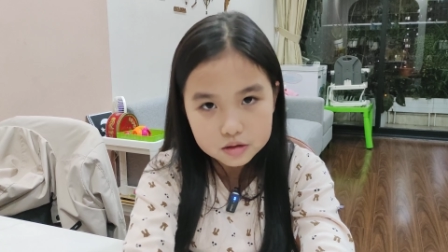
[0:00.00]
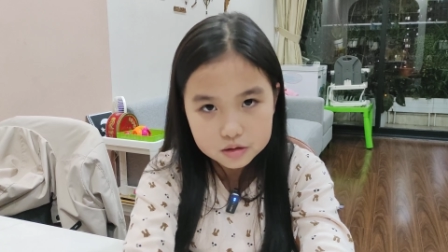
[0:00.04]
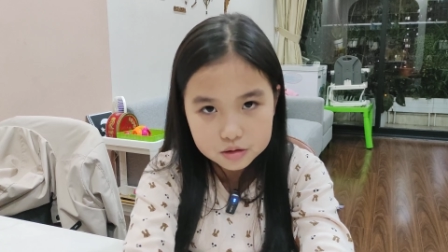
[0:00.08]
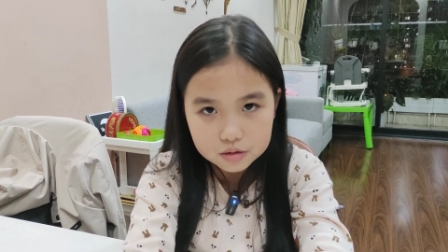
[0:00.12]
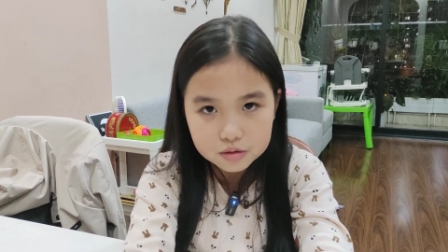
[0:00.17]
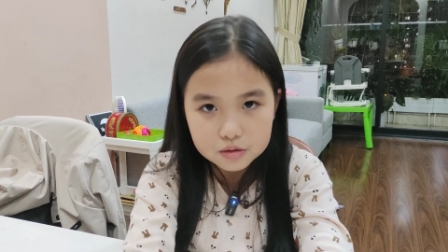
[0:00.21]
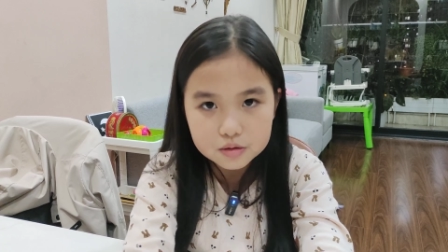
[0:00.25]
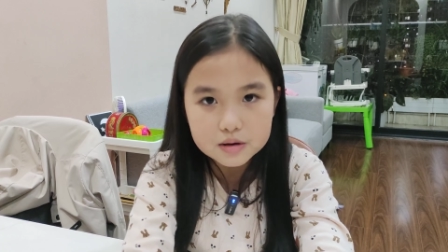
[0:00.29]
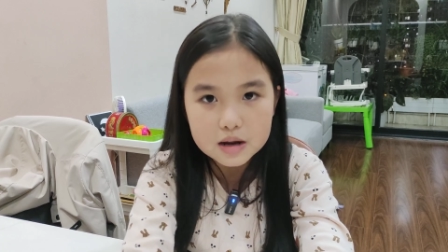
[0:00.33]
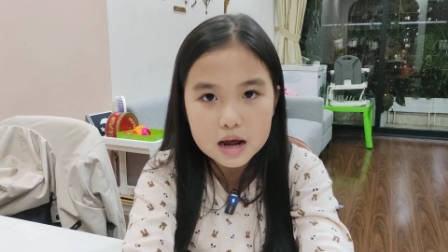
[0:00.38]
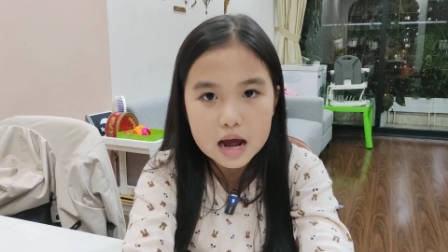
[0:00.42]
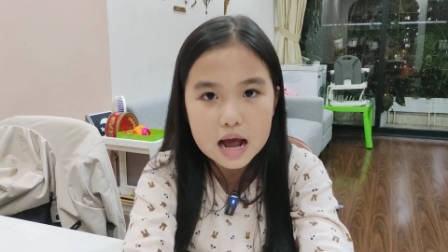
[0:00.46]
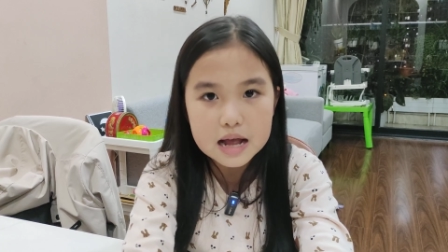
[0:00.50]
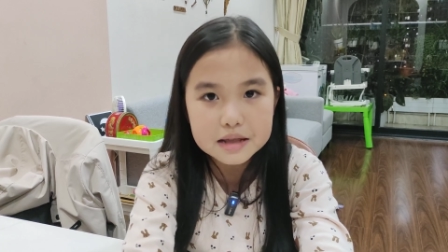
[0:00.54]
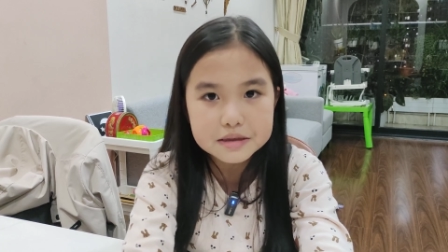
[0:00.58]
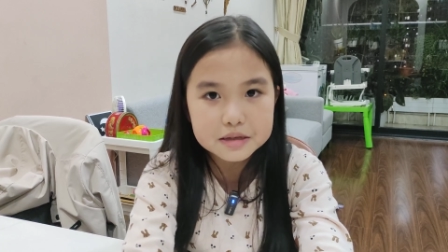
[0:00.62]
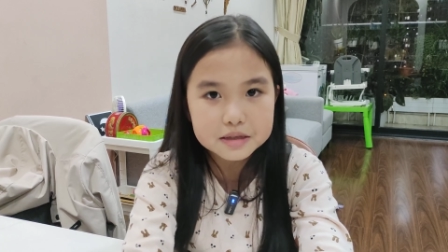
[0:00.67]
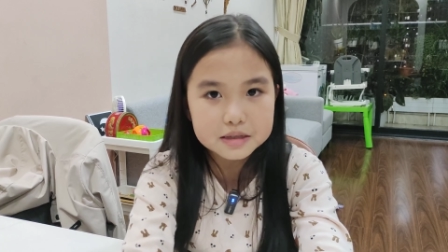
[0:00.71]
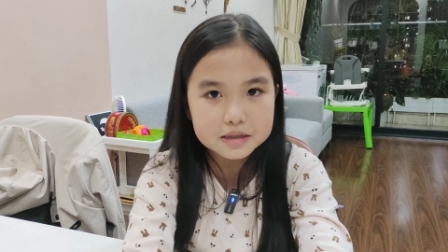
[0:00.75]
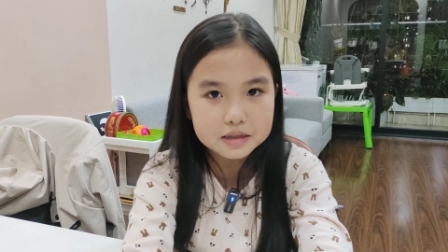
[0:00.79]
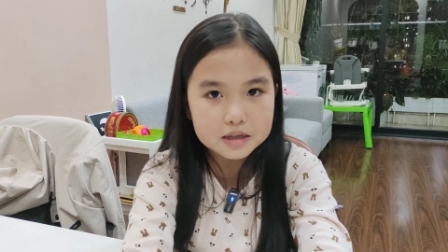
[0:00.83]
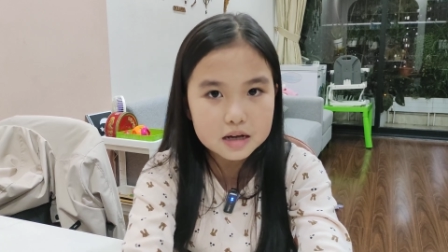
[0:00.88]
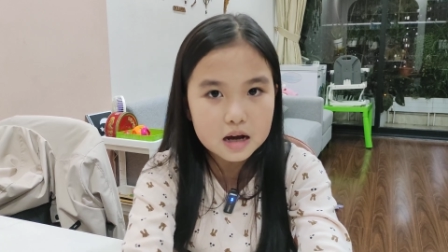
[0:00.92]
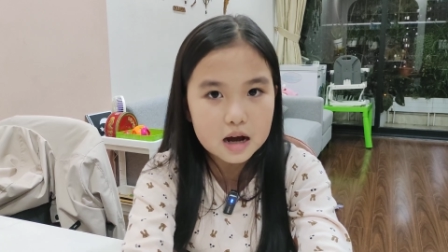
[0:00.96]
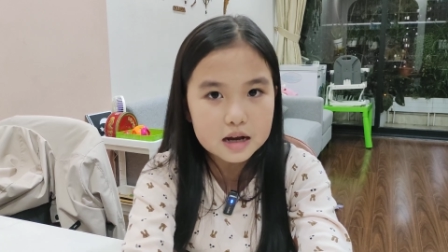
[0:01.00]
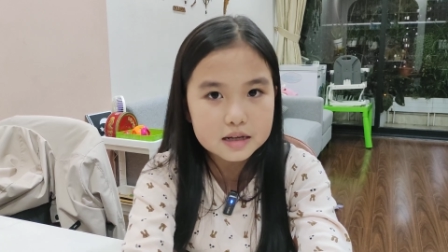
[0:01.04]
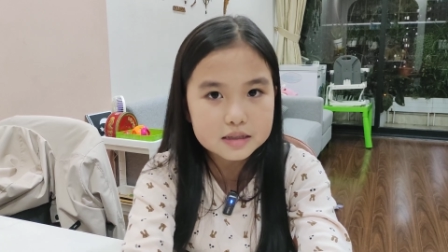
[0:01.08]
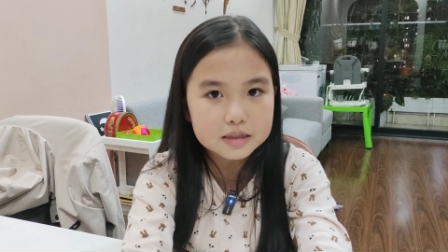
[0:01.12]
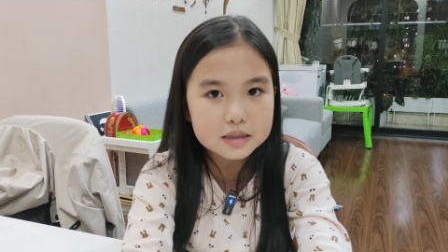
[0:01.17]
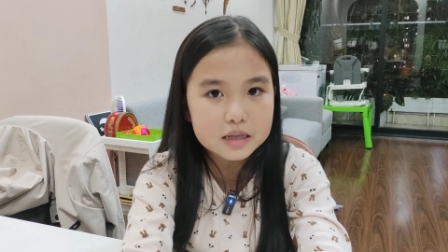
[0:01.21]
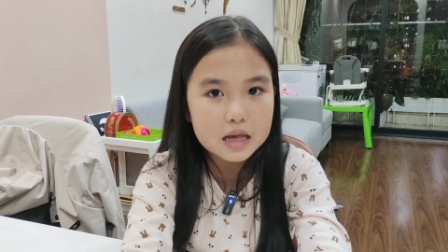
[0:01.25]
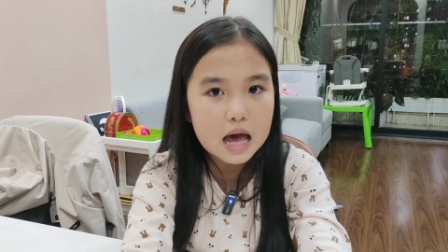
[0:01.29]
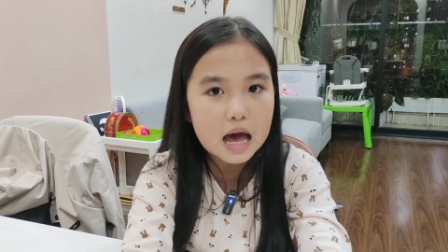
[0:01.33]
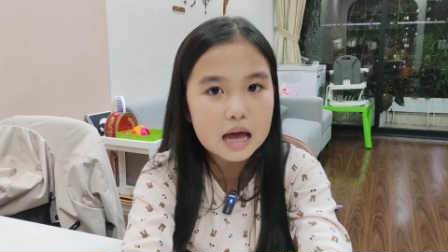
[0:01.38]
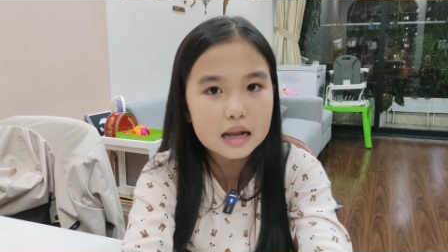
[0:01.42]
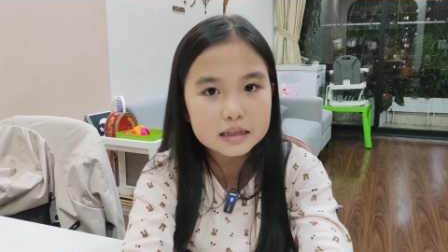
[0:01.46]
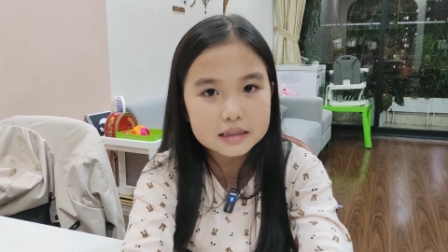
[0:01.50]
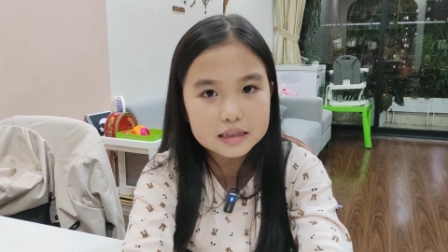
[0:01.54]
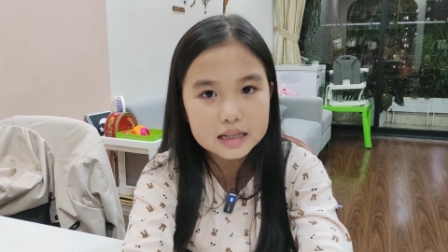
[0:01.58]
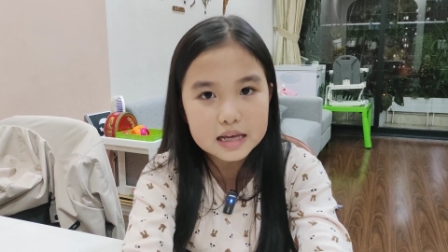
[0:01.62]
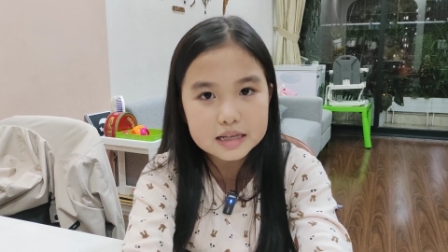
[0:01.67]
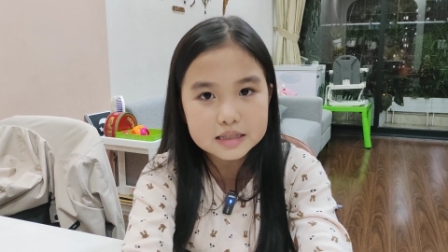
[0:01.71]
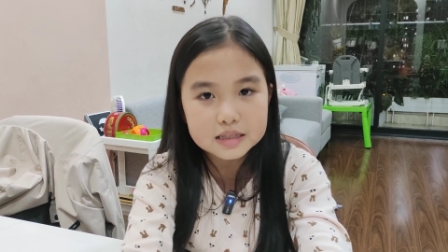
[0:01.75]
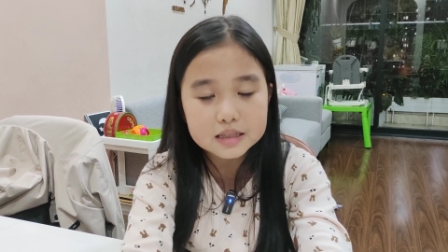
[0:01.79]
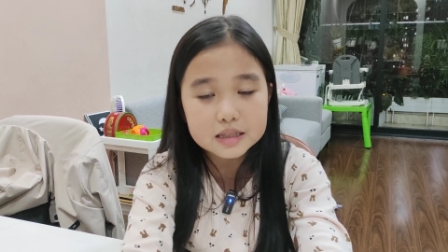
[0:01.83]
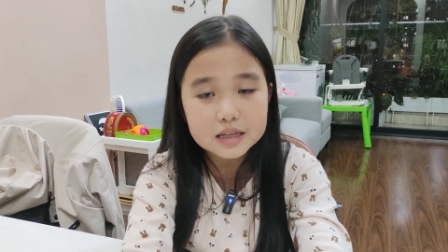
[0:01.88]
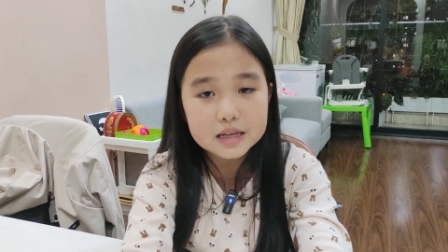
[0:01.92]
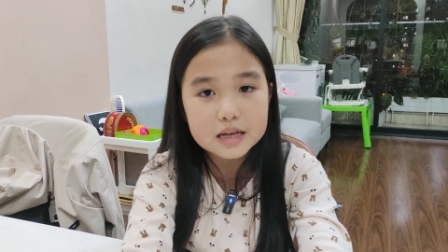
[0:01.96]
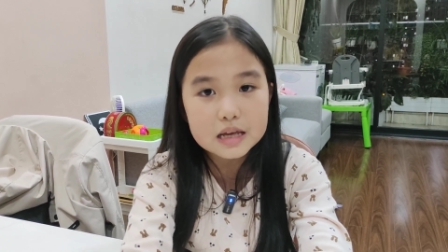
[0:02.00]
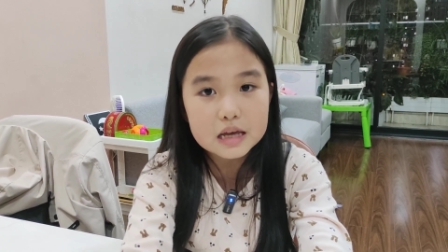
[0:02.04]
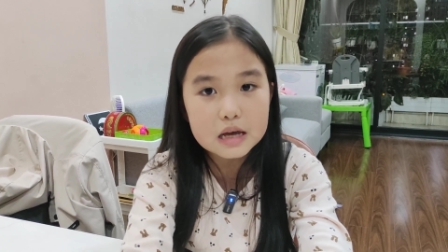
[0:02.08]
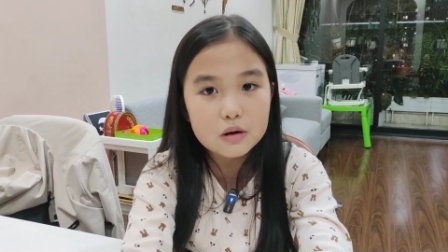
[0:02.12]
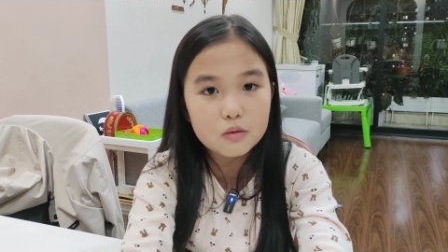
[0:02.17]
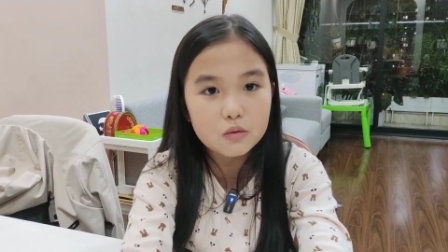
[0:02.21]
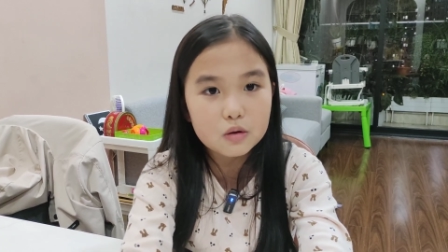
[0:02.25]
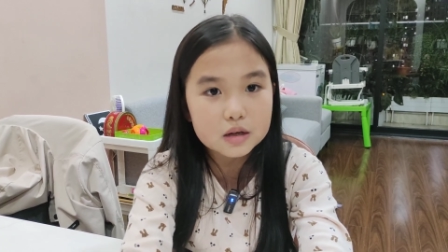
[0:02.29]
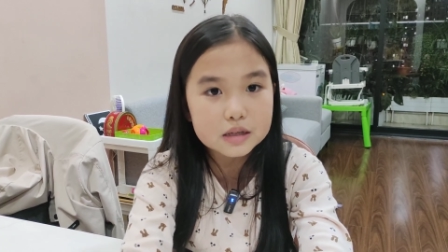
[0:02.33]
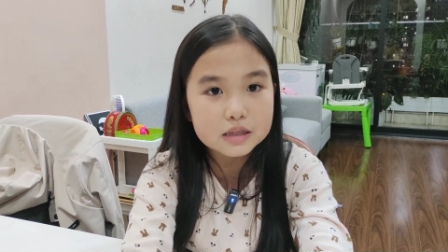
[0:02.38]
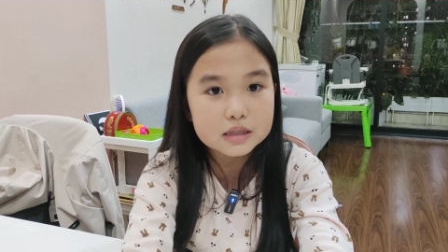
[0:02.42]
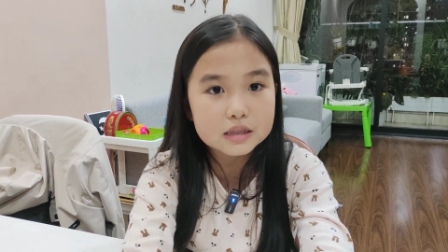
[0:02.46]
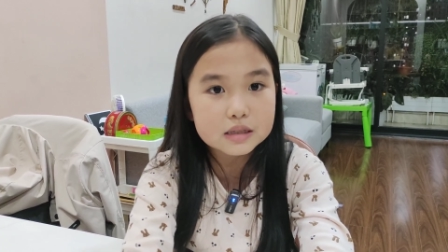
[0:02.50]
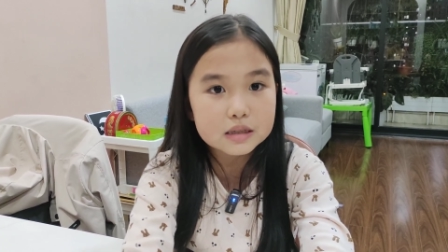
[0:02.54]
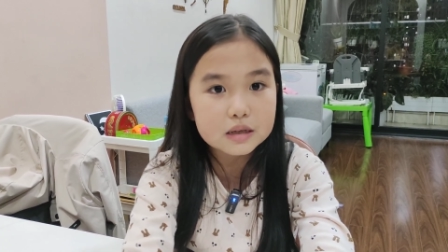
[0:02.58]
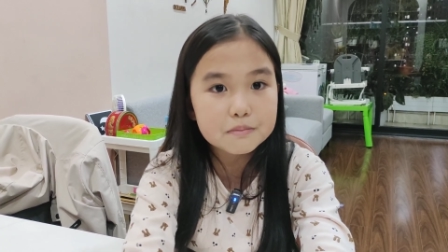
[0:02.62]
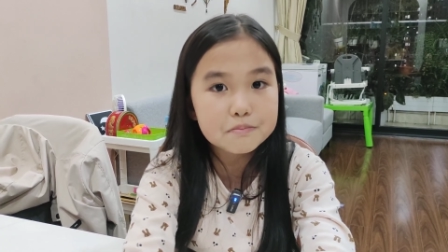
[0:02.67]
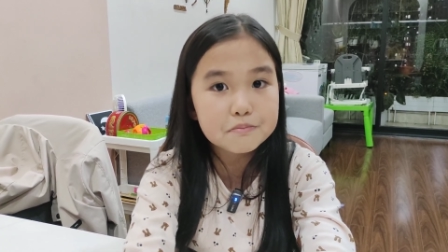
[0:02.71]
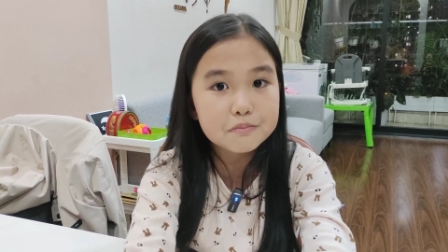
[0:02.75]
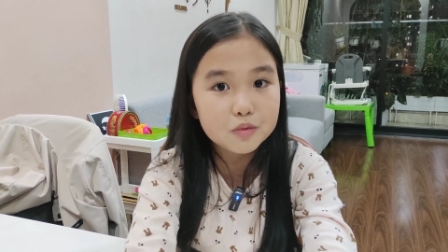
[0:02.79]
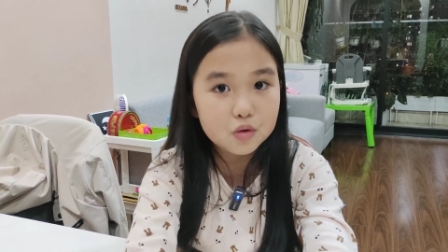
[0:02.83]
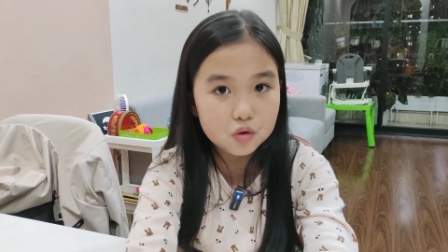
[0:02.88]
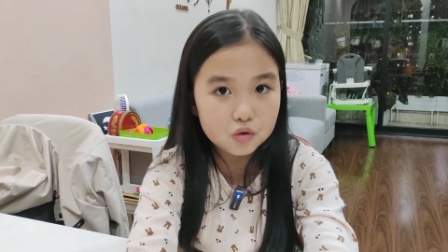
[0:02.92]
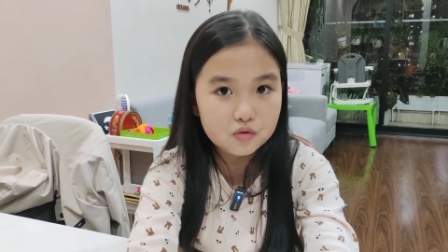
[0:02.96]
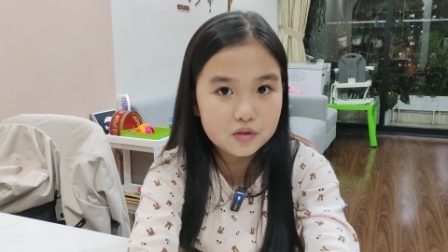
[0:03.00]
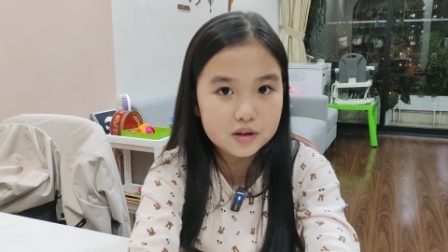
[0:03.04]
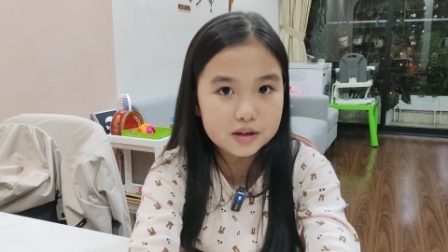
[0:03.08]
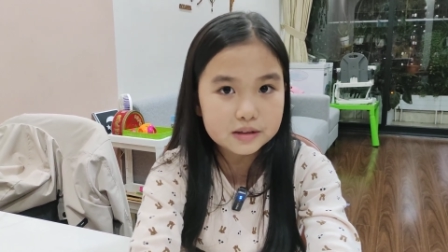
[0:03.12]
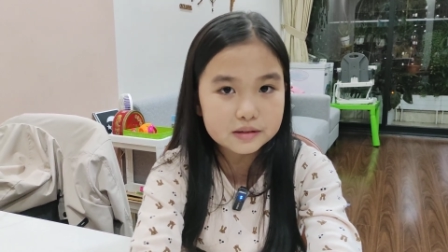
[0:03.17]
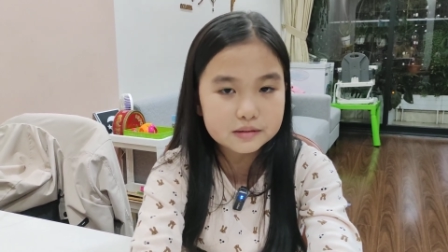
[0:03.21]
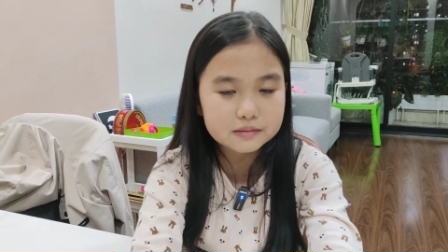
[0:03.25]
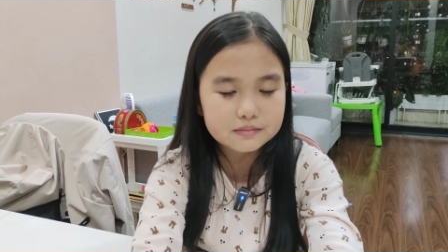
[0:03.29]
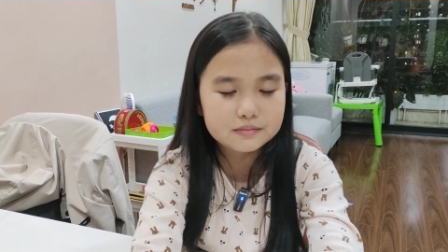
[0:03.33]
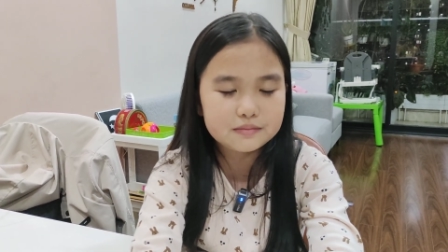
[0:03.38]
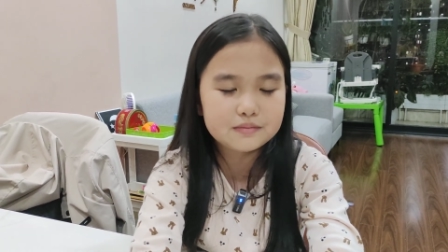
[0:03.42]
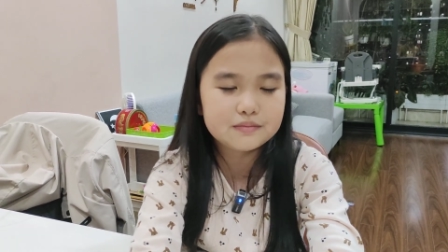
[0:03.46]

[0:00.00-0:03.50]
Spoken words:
good at disguise unless it was moving.